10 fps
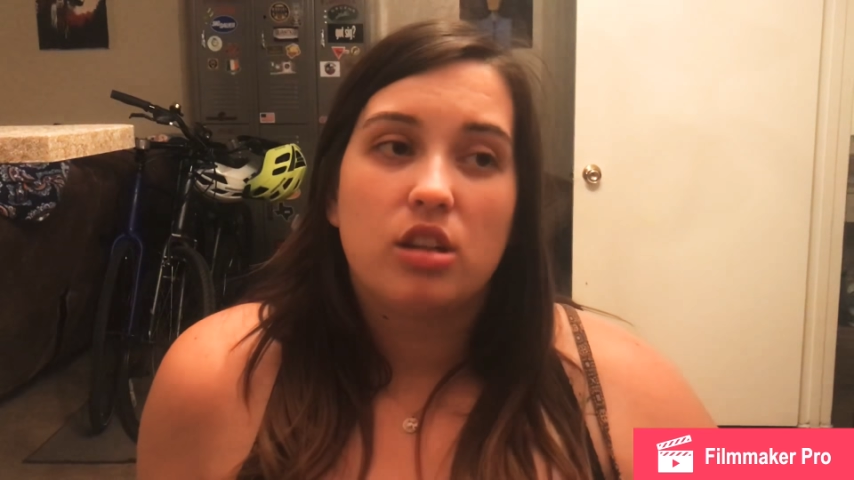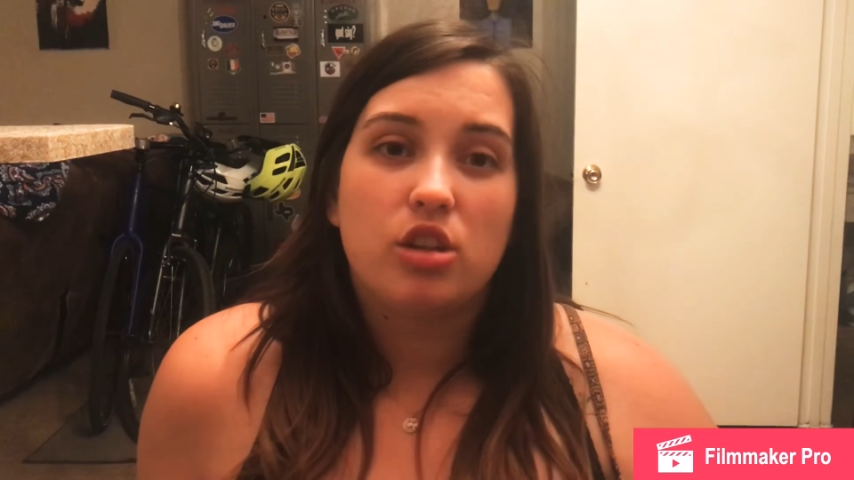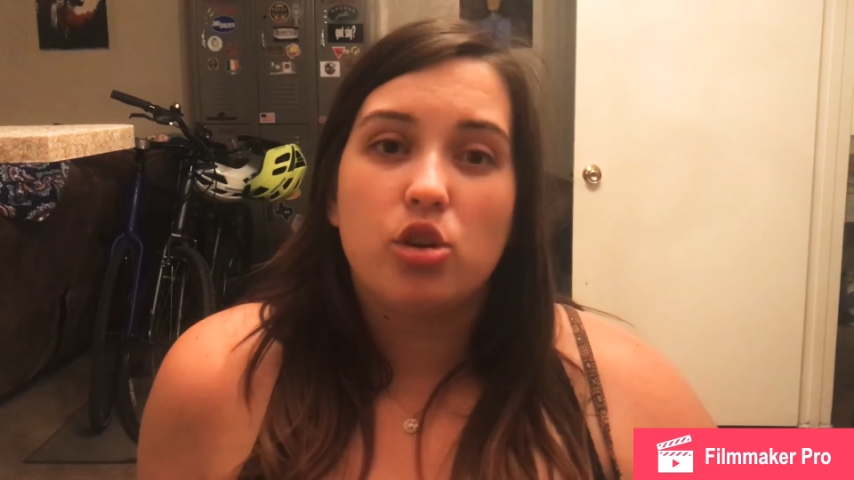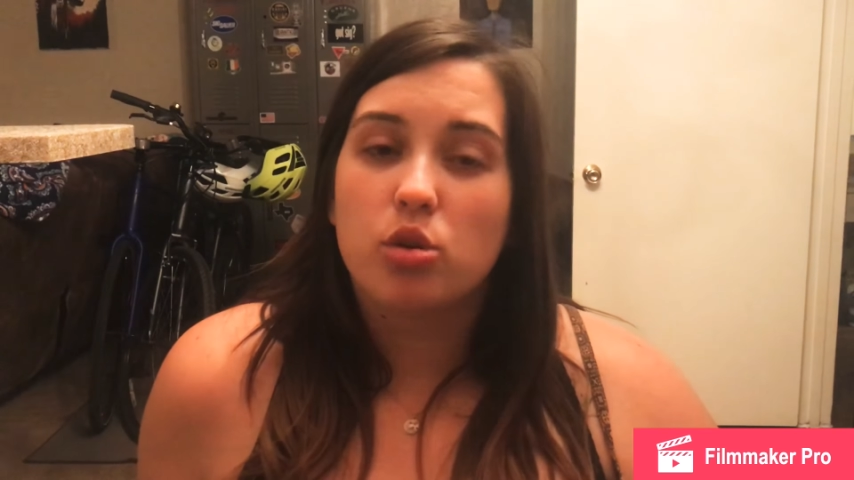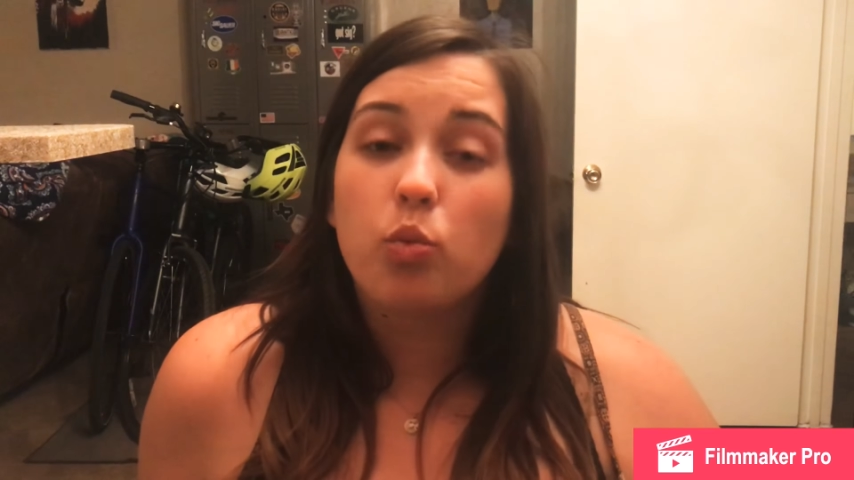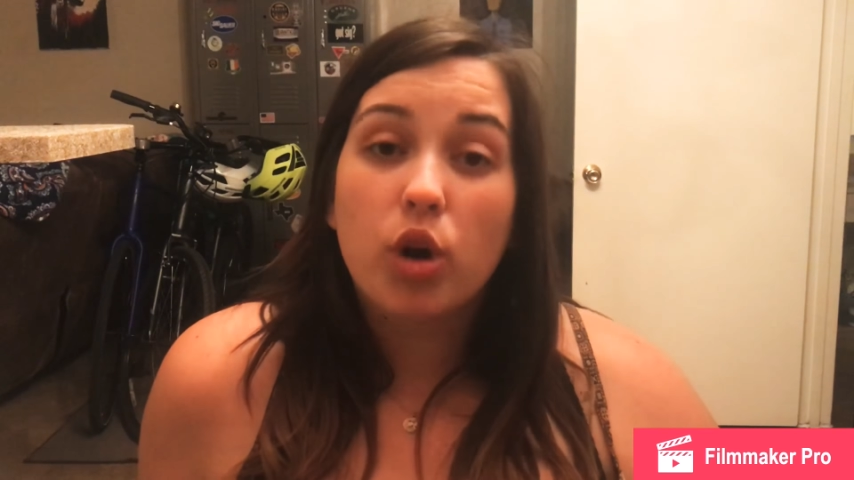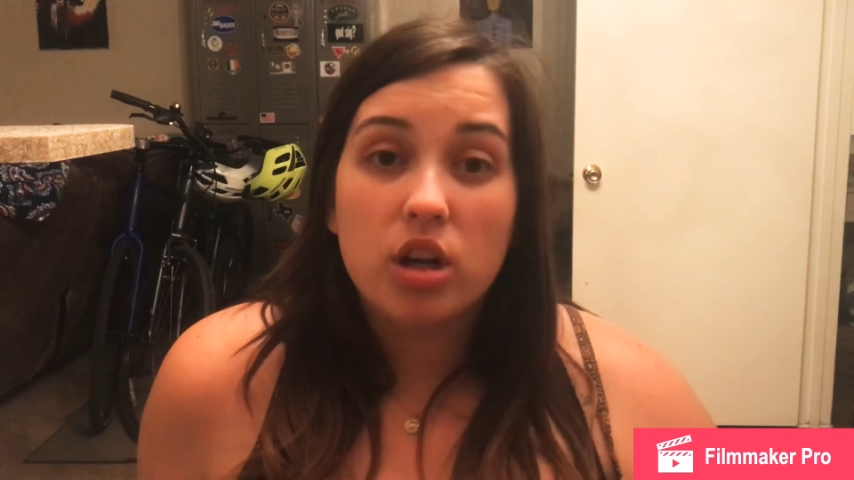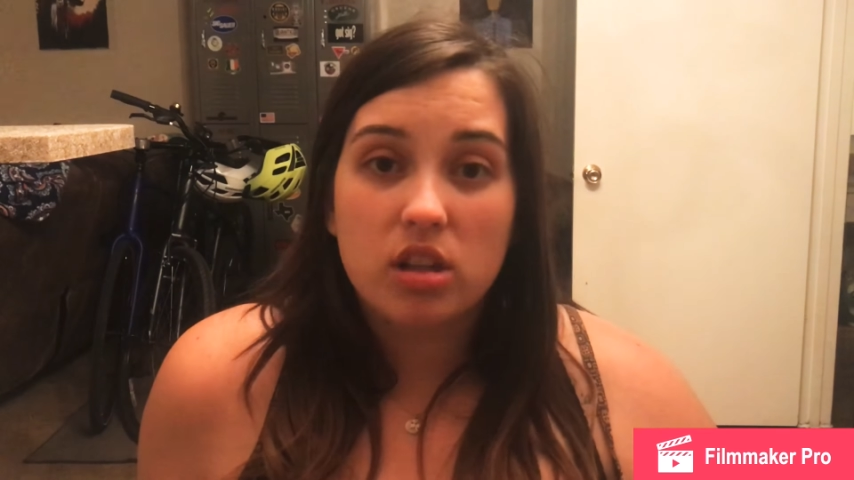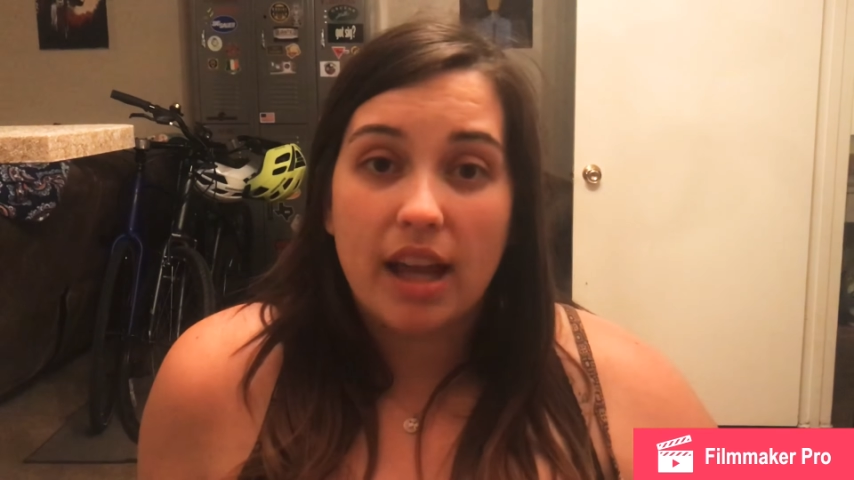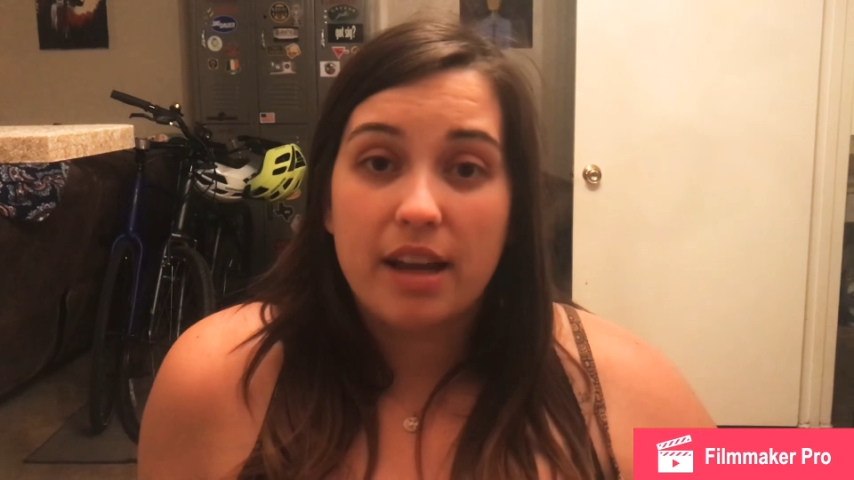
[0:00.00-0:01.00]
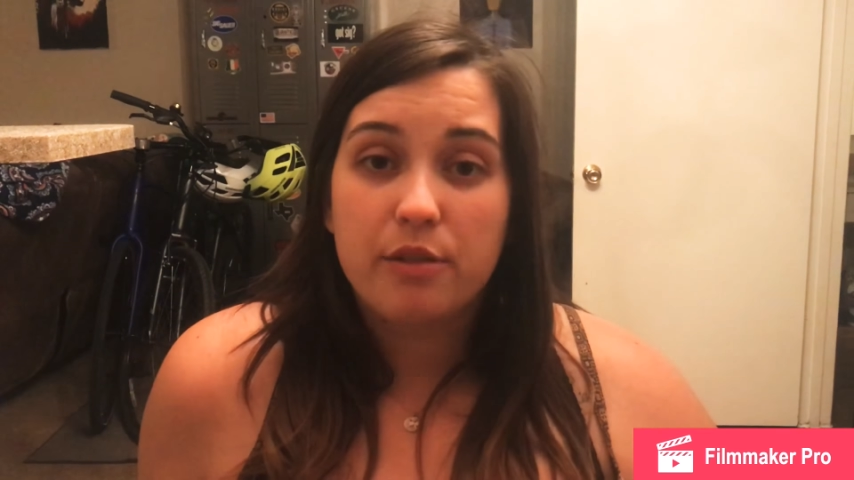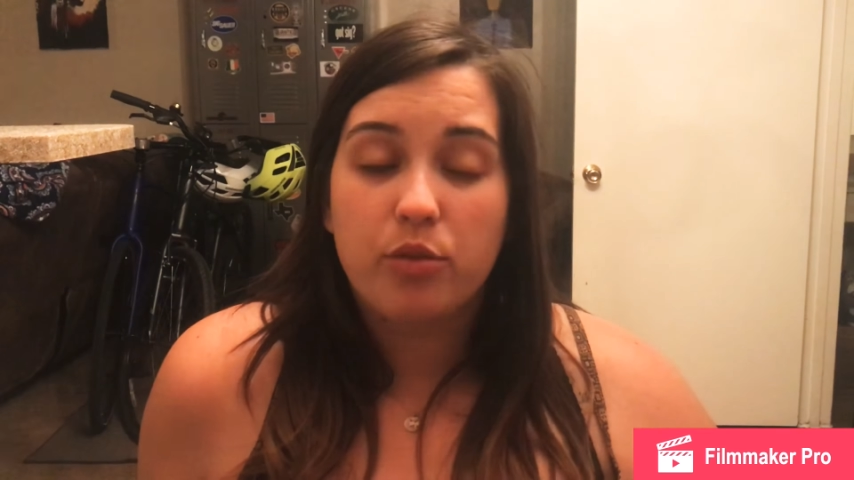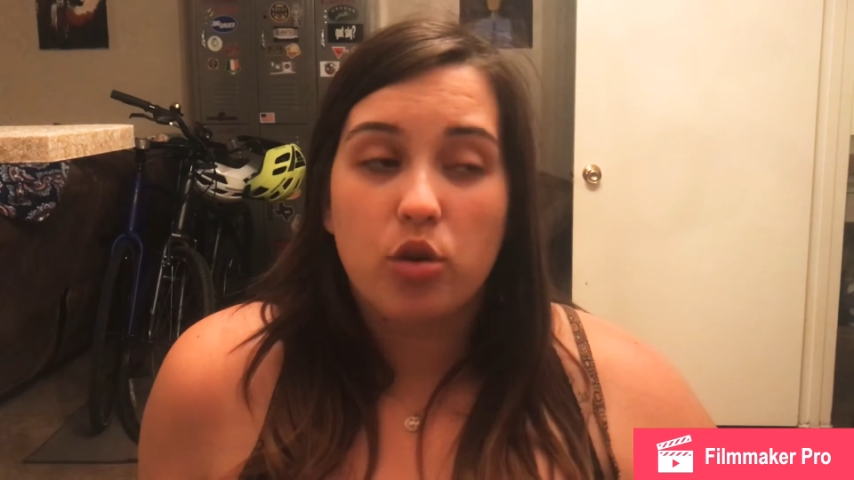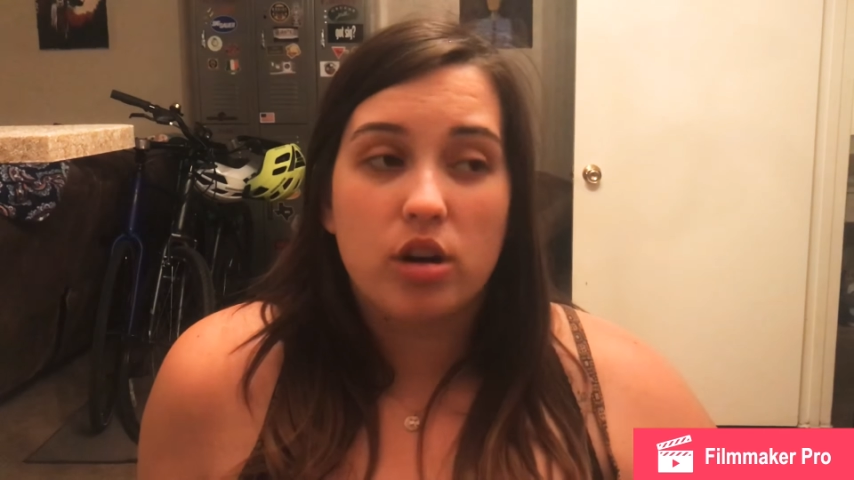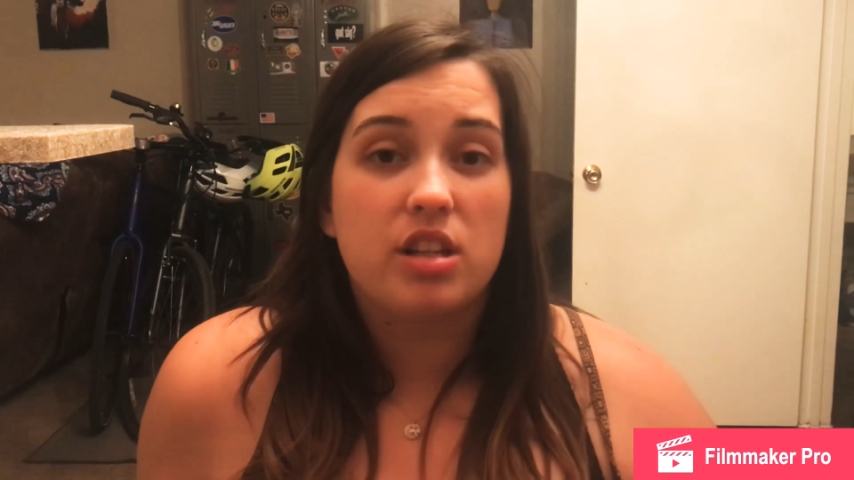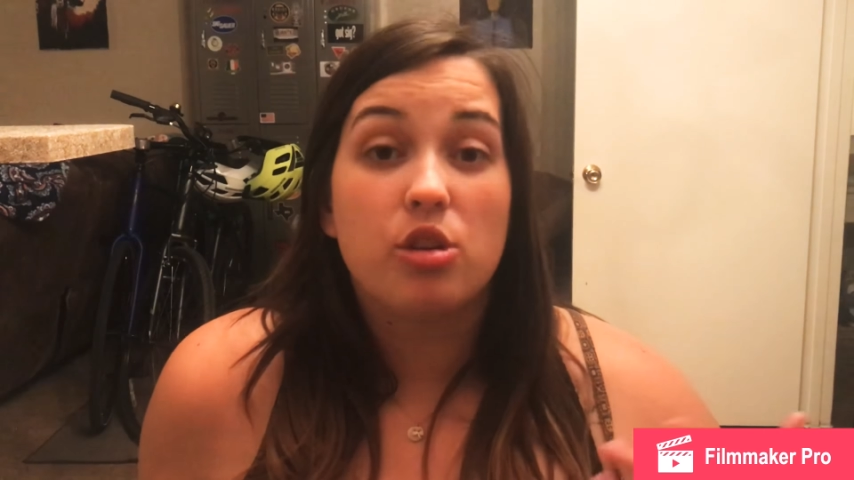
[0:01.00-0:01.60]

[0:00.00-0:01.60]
your work life or